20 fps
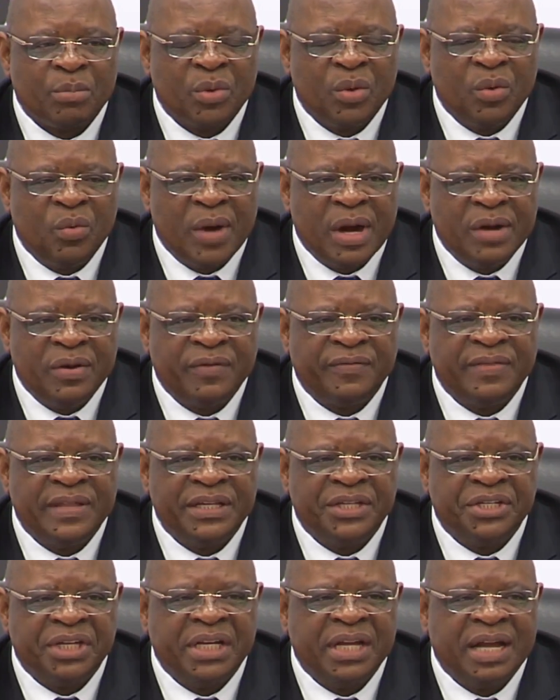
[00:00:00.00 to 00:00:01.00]
one of
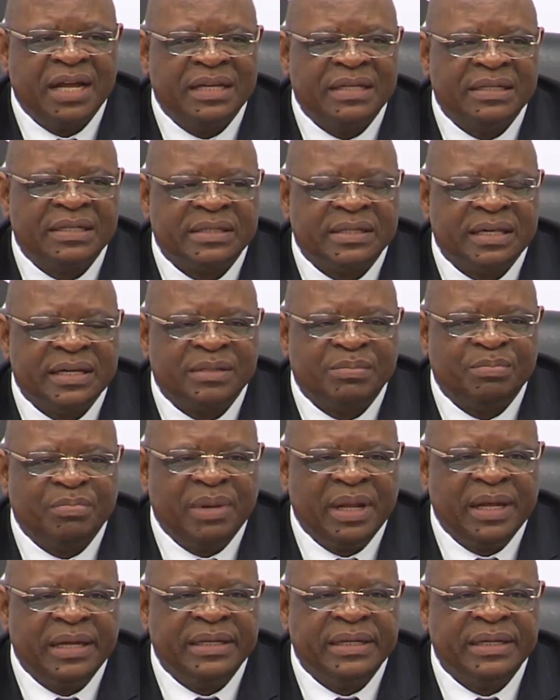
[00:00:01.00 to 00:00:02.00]
the journalists
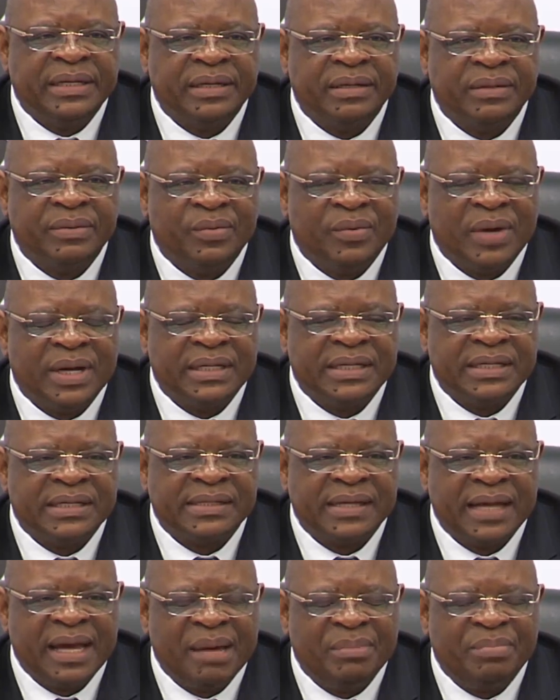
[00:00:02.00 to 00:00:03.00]
explaining what
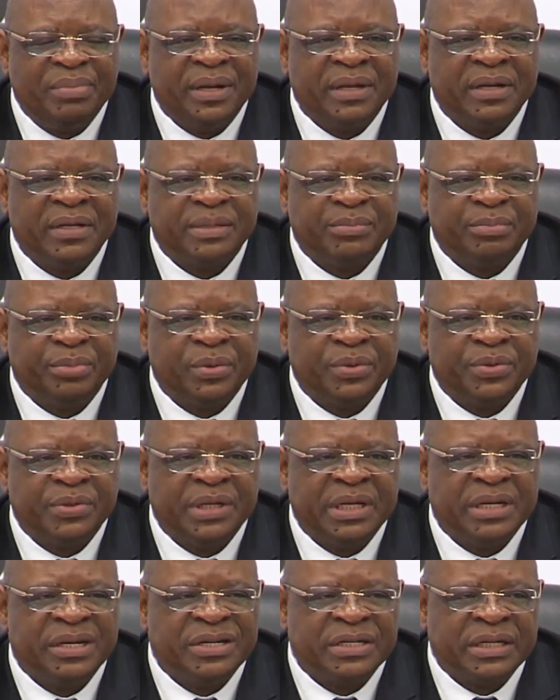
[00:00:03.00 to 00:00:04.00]
has happened
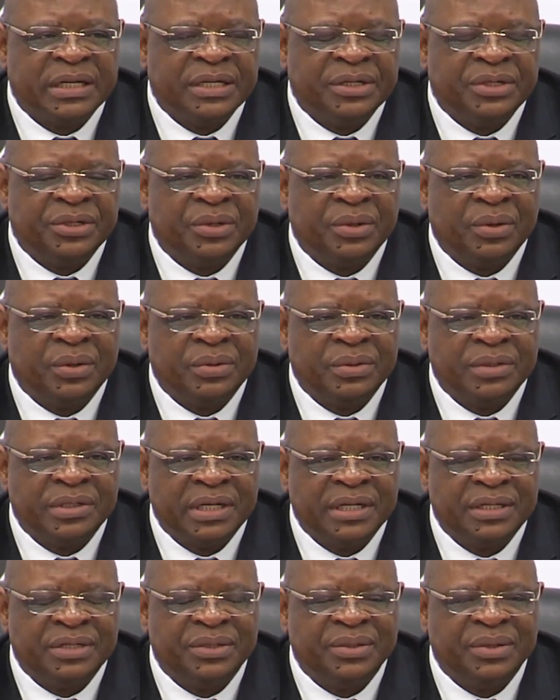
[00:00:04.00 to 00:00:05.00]
both on radio
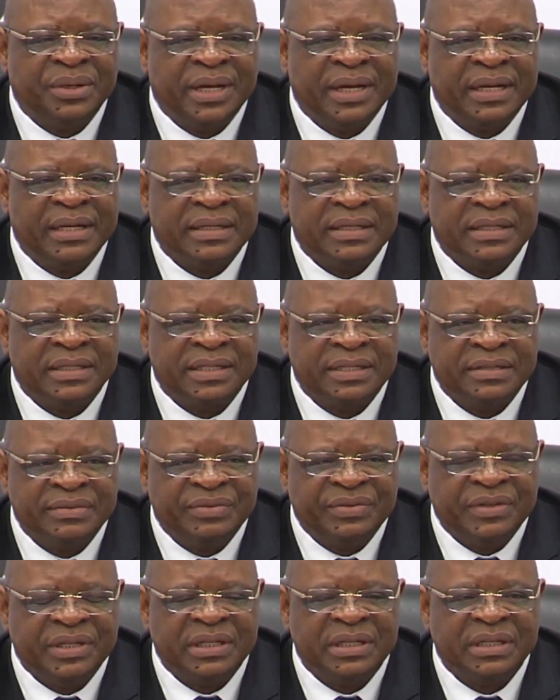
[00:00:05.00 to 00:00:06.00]
and
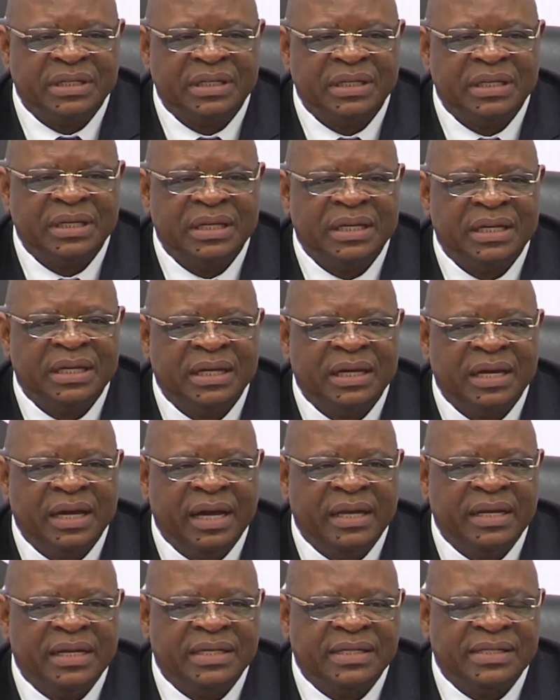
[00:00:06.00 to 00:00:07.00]
TV,
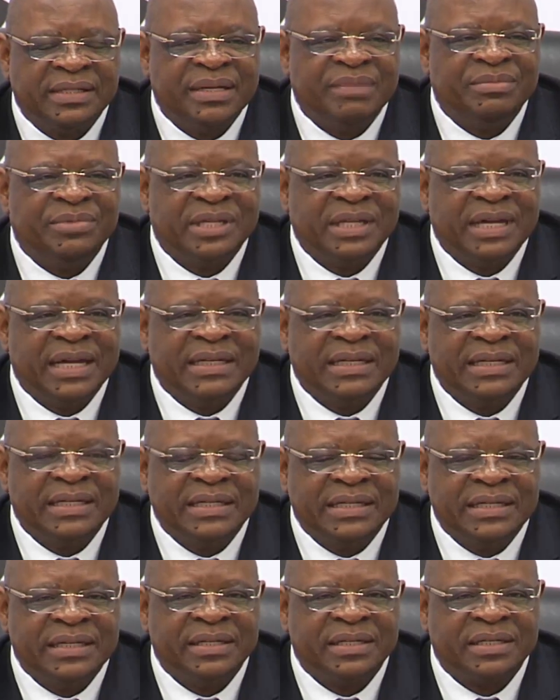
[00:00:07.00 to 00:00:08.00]
and it seemed that he
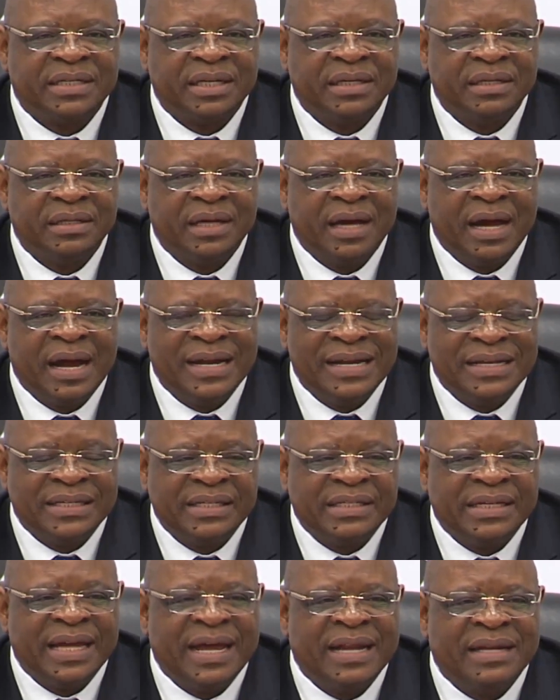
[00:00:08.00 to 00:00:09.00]
didn't
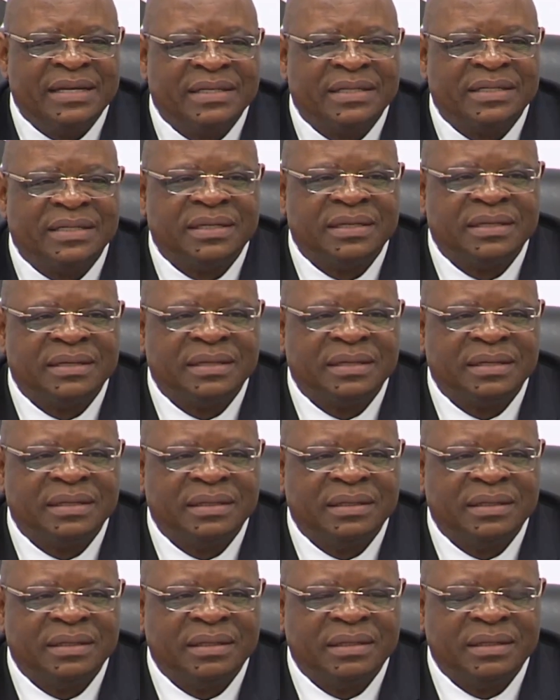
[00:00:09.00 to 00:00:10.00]
understand
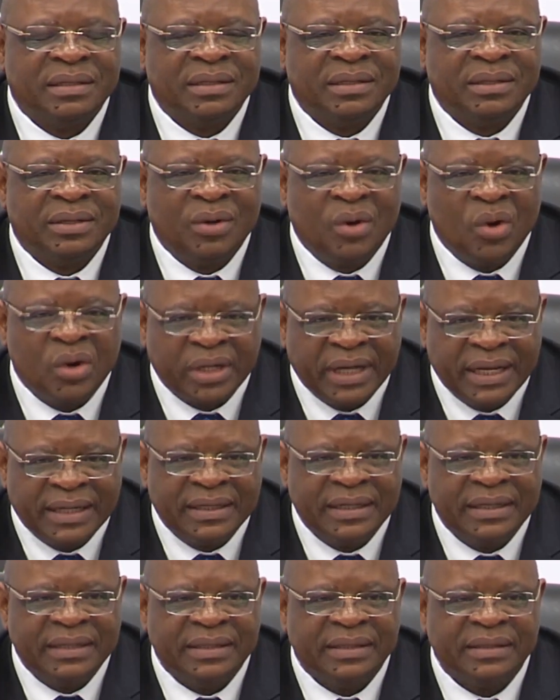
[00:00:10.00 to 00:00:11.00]

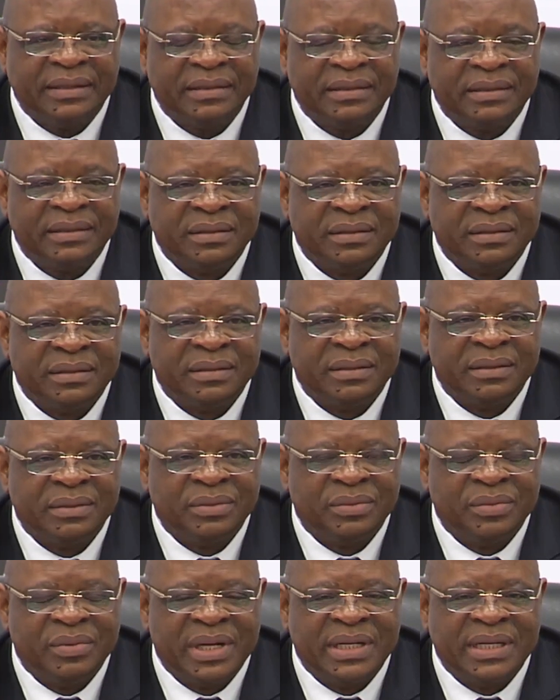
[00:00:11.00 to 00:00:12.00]
correctly
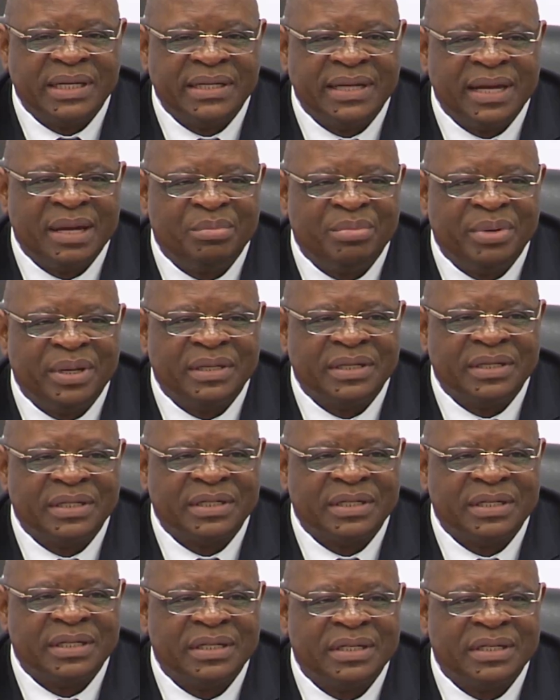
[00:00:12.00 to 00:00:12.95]
what had happened.